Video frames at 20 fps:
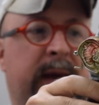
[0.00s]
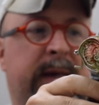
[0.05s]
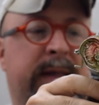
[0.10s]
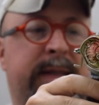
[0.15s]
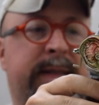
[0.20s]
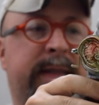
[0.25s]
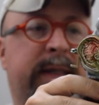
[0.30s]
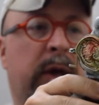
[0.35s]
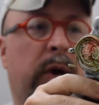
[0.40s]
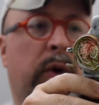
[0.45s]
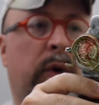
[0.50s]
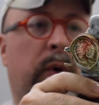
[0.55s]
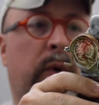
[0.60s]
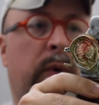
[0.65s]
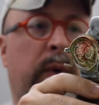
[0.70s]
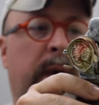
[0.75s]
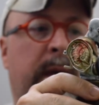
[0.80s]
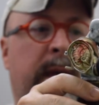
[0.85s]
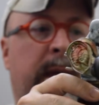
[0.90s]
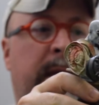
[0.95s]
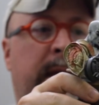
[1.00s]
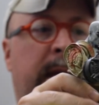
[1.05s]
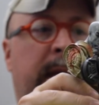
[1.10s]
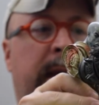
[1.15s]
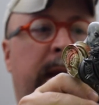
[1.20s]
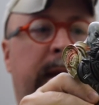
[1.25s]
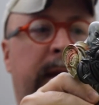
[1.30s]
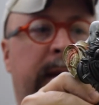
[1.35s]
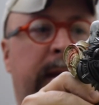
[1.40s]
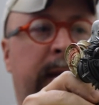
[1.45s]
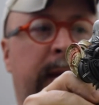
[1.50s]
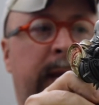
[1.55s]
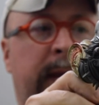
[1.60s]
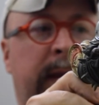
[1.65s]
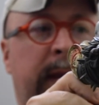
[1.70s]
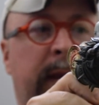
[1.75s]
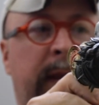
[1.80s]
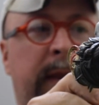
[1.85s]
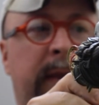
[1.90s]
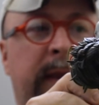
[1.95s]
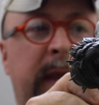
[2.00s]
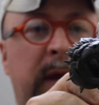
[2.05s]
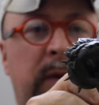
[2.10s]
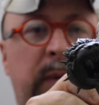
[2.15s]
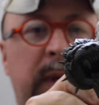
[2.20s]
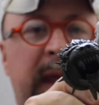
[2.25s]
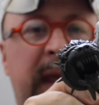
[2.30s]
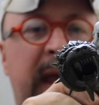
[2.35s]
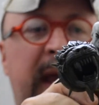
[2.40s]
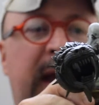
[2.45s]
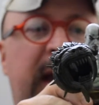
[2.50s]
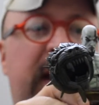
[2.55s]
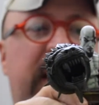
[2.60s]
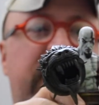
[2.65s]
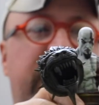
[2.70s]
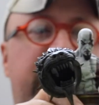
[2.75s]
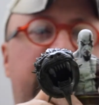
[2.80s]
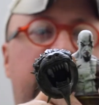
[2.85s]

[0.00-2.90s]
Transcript: So there we have